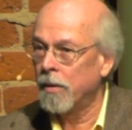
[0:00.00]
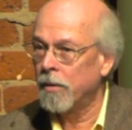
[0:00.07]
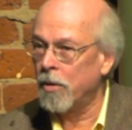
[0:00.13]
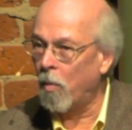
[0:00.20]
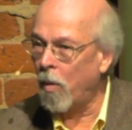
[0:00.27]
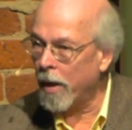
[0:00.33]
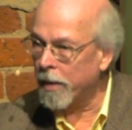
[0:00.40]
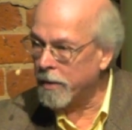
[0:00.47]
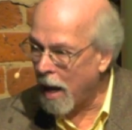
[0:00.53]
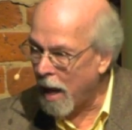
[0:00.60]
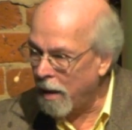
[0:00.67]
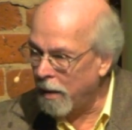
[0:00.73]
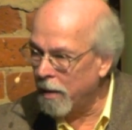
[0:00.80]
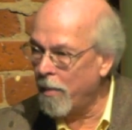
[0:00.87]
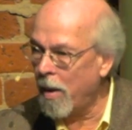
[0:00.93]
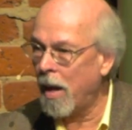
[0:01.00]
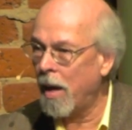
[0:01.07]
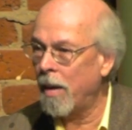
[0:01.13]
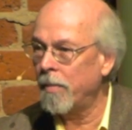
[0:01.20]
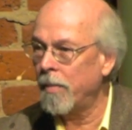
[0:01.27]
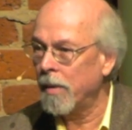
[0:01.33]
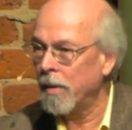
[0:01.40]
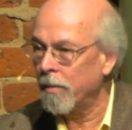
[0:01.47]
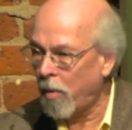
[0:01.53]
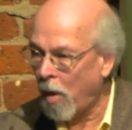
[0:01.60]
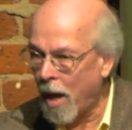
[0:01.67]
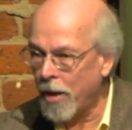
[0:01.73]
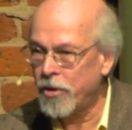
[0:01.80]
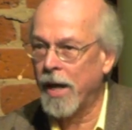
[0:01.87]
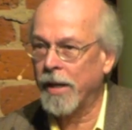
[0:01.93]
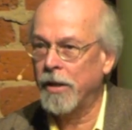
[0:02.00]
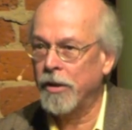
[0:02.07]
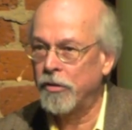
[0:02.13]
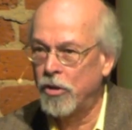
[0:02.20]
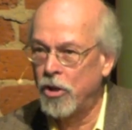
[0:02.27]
to what el-Hammam Project is